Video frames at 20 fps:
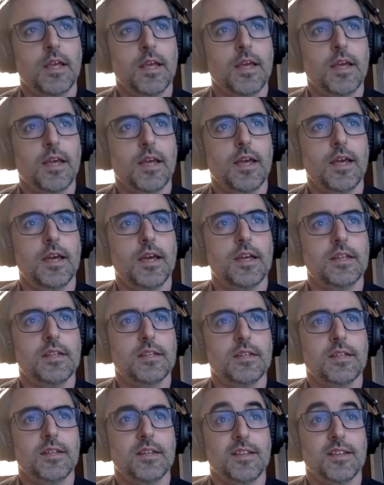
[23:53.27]
And
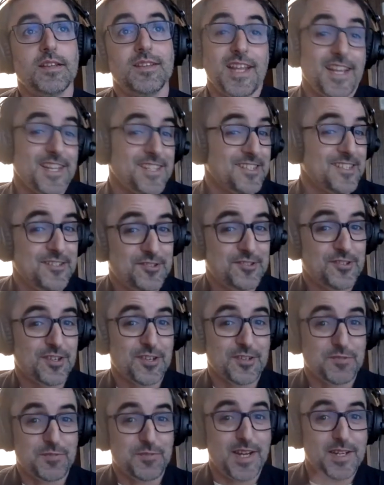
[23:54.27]
that actually
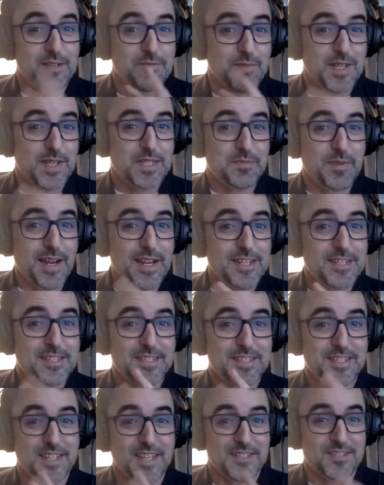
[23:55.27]
triggered my spidey
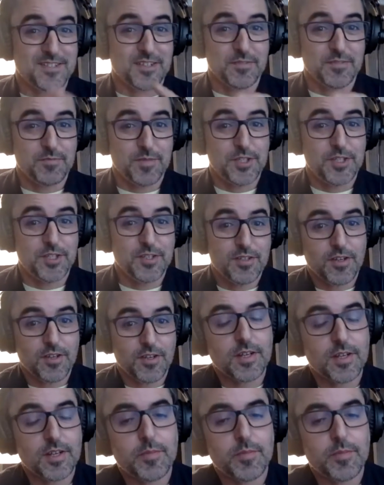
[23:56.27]
sense on machine learning,